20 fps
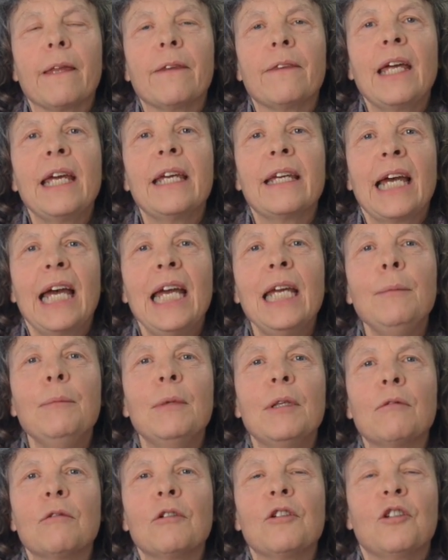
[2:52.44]
they came
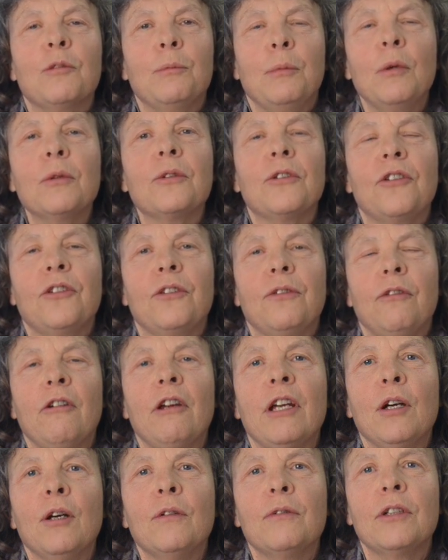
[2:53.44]
in response
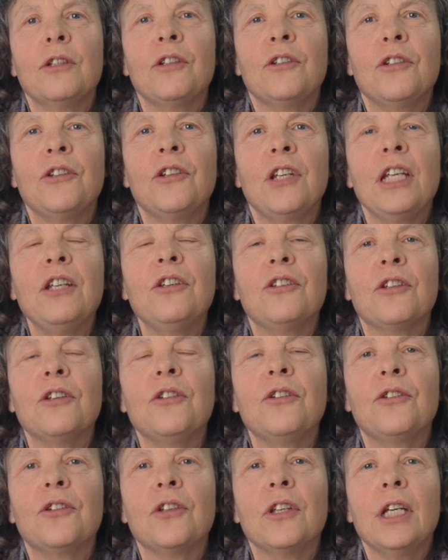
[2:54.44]
very often to
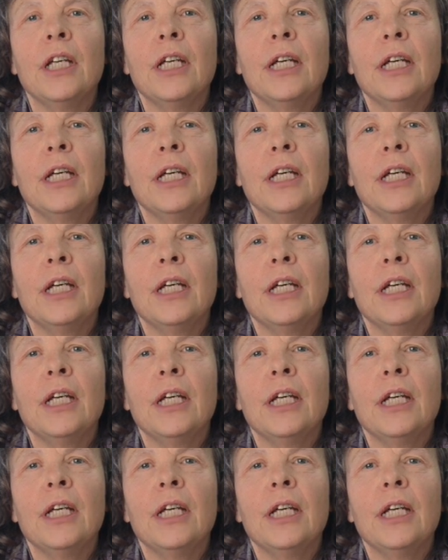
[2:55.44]
teachers.